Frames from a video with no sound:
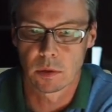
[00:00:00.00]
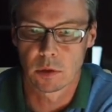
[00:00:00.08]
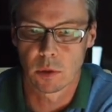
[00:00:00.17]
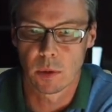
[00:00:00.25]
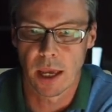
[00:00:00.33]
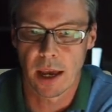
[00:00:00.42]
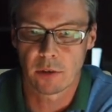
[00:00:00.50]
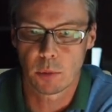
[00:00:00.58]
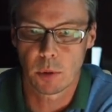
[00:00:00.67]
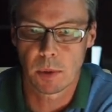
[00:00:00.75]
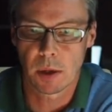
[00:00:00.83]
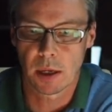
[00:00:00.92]
So we have to
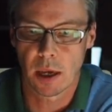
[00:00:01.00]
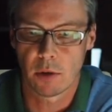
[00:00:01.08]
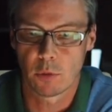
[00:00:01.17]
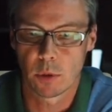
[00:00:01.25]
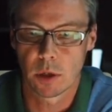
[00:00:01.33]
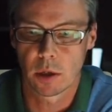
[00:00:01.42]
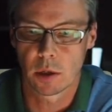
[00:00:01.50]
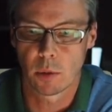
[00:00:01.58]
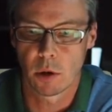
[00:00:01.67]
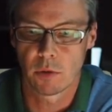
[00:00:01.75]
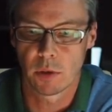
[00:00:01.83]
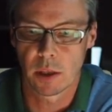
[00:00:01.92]
be a bit careful we don't go
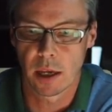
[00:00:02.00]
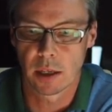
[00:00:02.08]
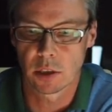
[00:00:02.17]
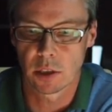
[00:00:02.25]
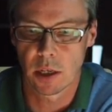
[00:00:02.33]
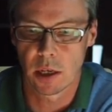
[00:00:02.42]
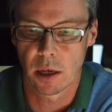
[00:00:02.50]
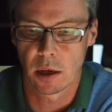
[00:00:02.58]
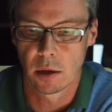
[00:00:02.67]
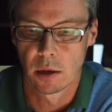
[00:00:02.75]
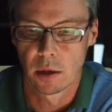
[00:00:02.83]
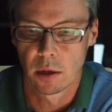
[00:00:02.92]
over the edge here,
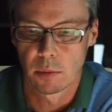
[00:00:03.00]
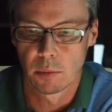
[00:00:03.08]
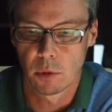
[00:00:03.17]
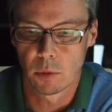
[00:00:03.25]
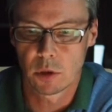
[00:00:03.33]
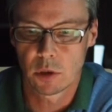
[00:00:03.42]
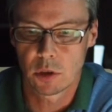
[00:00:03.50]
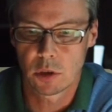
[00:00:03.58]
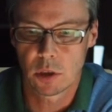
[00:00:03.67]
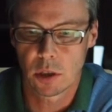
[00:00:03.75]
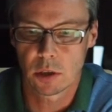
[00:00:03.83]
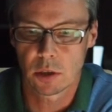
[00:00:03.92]
but we're
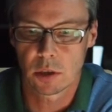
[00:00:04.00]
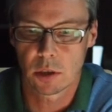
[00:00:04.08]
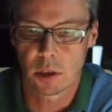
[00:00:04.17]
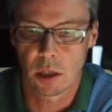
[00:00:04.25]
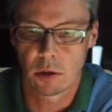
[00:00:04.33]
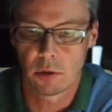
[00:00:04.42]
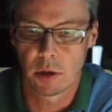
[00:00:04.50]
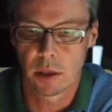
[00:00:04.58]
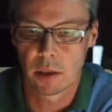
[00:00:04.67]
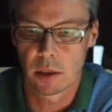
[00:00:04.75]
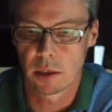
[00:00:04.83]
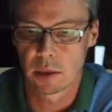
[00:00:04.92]
just colouring
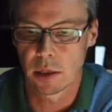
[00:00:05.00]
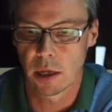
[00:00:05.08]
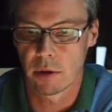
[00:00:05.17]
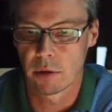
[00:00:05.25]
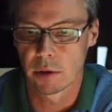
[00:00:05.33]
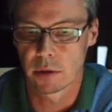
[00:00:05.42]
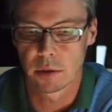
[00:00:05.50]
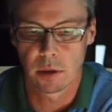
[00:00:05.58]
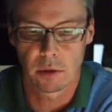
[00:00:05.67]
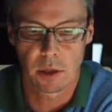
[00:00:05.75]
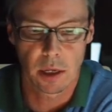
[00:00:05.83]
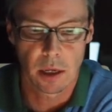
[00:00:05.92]
in these areas,
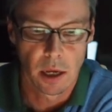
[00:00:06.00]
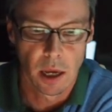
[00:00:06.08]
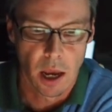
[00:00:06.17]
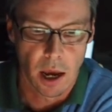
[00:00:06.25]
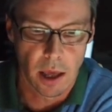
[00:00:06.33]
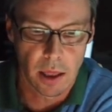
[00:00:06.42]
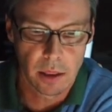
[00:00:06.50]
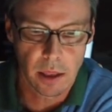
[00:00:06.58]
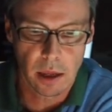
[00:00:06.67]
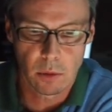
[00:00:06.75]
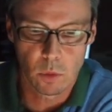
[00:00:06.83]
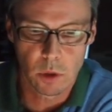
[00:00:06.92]
okay? And
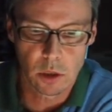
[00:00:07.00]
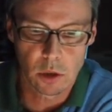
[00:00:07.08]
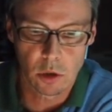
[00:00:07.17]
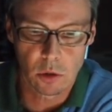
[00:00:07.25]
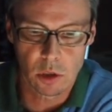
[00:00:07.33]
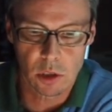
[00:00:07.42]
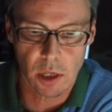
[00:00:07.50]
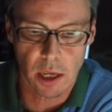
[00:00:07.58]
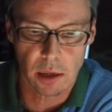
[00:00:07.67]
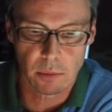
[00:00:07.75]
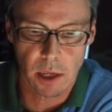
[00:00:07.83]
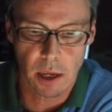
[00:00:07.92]
then we can do the
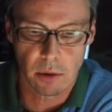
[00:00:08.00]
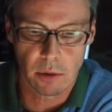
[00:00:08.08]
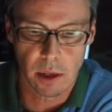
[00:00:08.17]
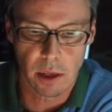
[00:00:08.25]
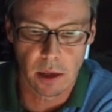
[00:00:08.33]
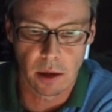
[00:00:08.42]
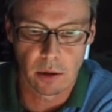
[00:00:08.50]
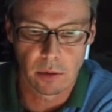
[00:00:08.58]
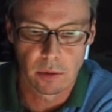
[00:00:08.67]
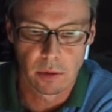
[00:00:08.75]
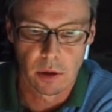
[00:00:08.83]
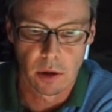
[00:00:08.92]
same down here.
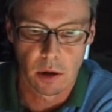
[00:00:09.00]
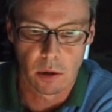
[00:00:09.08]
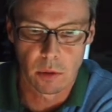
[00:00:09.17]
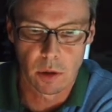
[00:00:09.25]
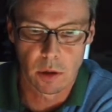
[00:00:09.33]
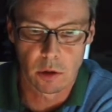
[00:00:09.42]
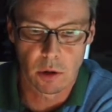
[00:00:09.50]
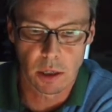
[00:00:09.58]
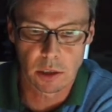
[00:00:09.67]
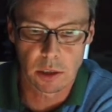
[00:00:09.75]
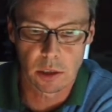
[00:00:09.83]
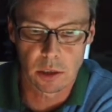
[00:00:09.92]
We can
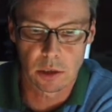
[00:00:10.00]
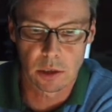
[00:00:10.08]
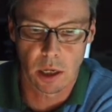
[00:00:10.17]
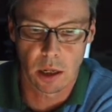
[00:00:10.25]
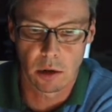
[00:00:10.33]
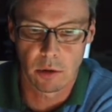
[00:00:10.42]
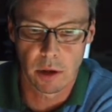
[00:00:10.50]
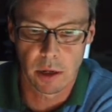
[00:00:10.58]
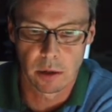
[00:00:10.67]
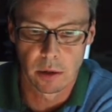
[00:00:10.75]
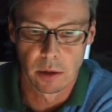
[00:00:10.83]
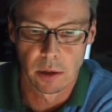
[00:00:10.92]
gradually just colour
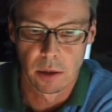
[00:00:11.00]
in.